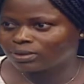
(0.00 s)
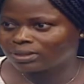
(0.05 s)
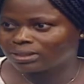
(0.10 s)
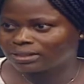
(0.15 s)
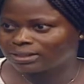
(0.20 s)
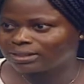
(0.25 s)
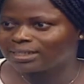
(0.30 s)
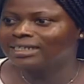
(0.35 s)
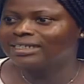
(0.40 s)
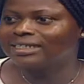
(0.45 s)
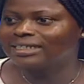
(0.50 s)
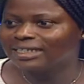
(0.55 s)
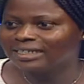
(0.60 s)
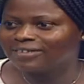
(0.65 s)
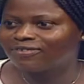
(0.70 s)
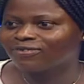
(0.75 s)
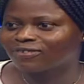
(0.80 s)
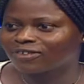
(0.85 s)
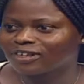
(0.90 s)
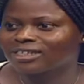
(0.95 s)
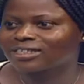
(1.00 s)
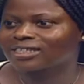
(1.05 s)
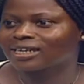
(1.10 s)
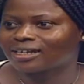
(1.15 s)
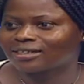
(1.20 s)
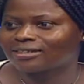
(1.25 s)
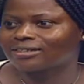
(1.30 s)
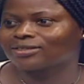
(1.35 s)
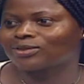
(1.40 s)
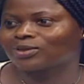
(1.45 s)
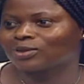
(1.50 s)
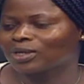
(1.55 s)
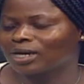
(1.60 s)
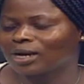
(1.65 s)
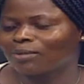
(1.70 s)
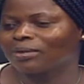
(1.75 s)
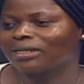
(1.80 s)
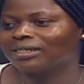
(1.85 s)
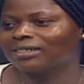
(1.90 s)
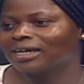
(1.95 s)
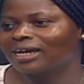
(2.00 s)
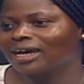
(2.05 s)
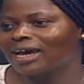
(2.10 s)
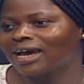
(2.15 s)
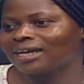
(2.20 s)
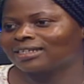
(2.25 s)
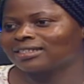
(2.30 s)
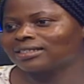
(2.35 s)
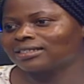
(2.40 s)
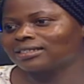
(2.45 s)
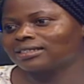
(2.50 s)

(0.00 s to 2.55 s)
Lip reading: They need fresh hands to come and assist them.